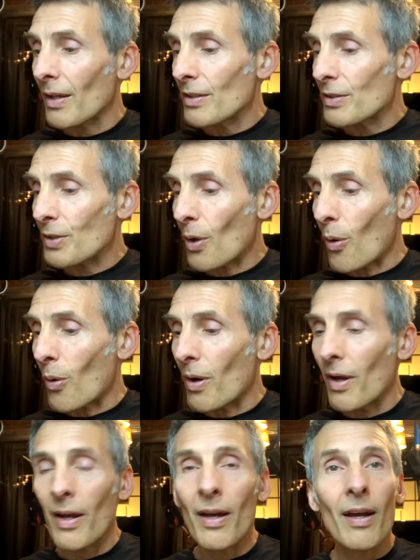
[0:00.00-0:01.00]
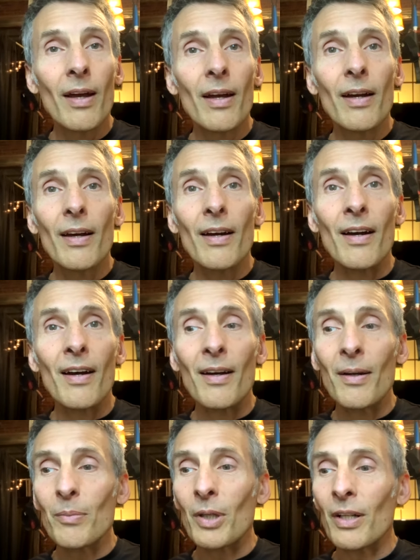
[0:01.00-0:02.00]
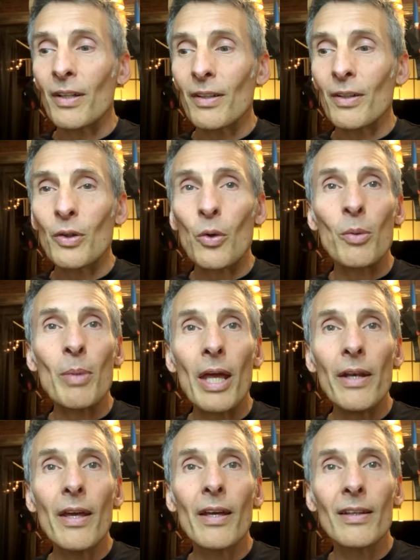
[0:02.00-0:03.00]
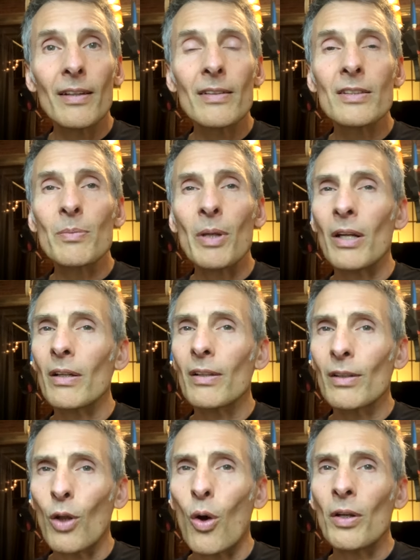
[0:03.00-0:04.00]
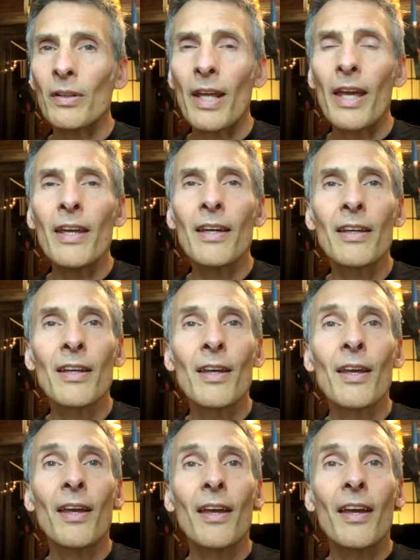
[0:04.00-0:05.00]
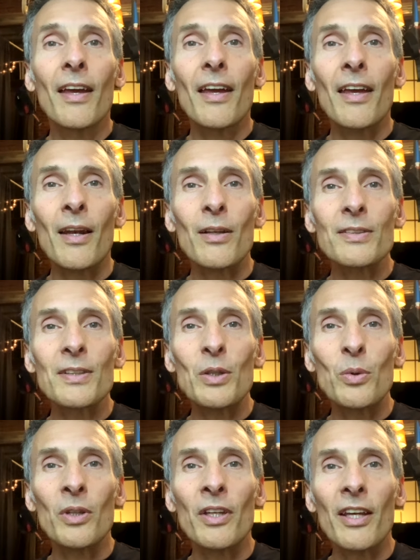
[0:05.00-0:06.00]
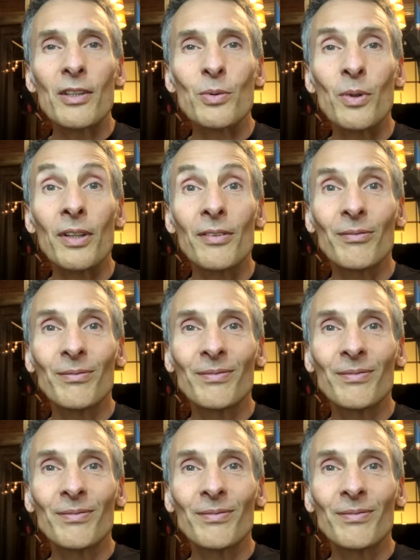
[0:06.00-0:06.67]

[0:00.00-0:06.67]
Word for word: So uh, I'm gonna go to bed. It's been a long day and I'll see you in the next one.